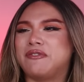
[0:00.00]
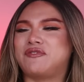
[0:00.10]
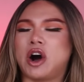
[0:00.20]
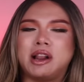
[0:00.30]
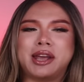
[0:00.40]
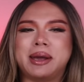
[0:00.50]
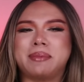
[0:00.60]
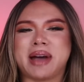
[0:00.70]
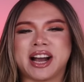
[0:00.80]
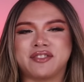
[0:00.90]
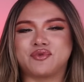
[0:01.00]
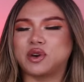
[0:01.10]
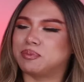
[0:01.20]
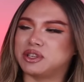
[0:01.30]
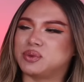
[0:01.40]
volleying back and
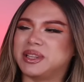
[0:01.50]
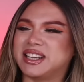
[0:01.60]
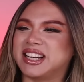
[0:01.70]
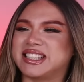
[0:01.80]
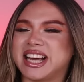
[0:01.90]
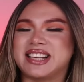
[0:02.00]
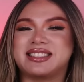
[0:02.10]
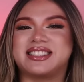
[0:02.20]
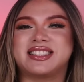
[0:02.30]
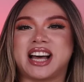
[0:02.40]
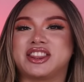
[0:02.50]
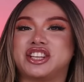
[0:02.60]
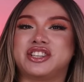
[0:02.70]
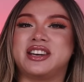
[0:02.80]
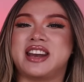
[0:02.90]
forth between the contestants not
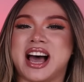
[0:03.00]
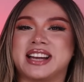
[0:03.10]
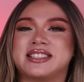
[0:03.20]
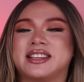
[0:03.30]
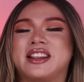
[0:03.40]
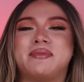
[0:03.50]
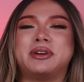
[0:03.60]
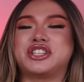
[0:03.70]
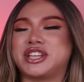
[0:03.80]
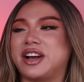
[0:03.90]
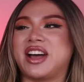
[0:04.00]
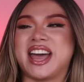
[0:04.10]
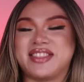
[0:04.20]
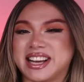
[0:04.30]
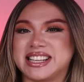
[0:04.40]
the not michelle
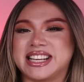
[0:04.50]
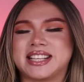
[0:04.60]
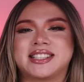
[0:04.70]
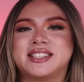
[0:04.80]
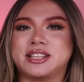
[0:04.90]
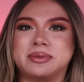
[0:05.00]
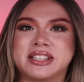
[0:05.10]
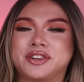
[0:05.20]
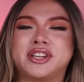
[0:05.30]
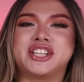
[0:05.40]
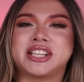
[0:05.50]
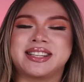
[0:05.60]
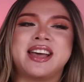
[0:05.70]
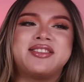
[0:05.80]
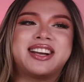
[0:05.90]
and the contestants it was literally just
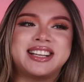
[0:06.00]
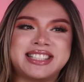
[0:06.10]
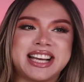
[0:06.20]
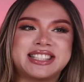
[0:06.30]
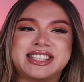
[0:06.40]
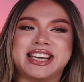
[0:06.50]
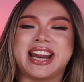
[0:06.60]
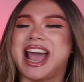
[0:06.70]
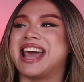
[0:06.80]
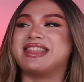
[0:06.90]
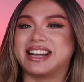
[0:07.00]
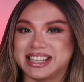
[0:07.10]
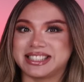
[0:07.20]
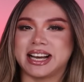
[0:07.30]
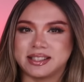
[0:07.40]
the contestant and the
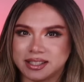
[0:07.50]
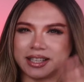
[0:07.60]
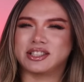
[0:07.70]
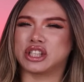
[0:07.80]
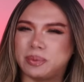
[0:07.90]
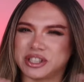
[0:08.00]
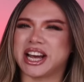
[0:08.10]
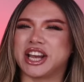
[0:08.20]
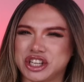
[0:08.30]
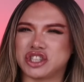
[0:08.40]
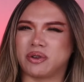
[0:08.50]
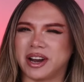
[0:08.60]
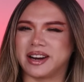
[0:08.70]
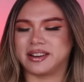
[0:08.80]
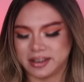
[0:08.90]
contestant so which i
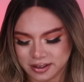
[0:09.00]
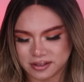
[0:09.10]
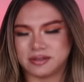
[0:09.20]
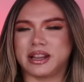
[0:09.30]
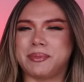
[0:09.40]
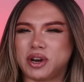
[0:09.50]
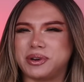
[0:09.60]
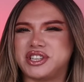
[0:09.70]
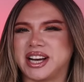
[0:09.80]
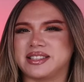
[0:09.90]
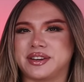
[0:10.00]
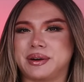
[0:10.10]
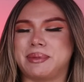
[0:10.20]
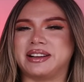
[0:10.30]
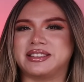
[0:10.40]
enjoyed let me know what you guys thought
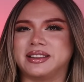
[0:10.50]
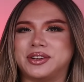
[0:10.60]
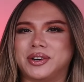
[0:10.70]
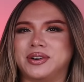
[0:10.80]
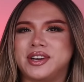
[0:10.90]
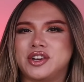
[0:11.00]
about the little